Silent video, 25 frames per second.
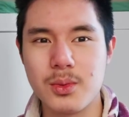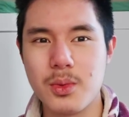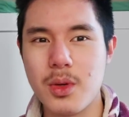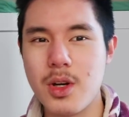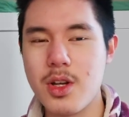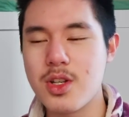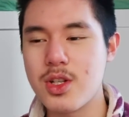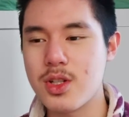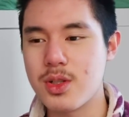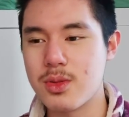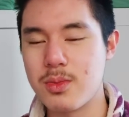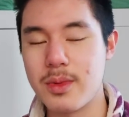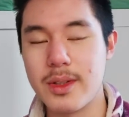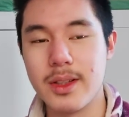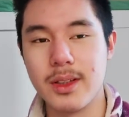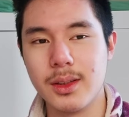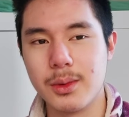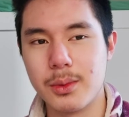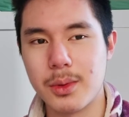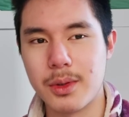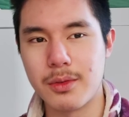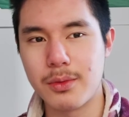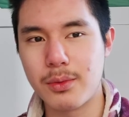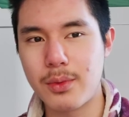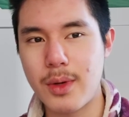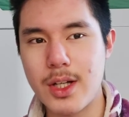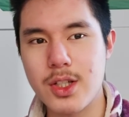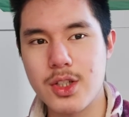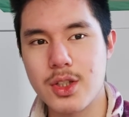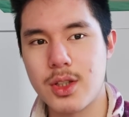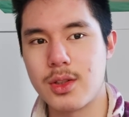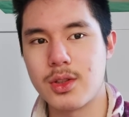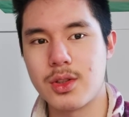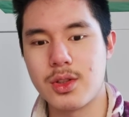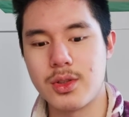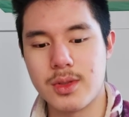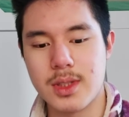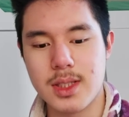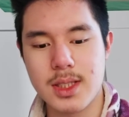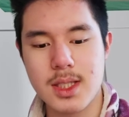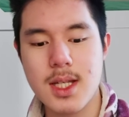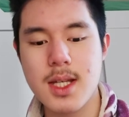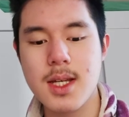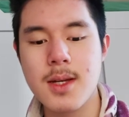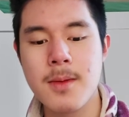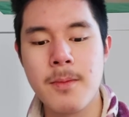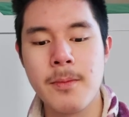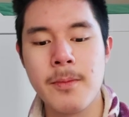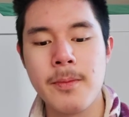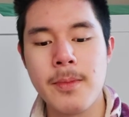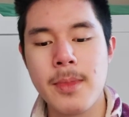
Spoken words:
which is really refreshing to see.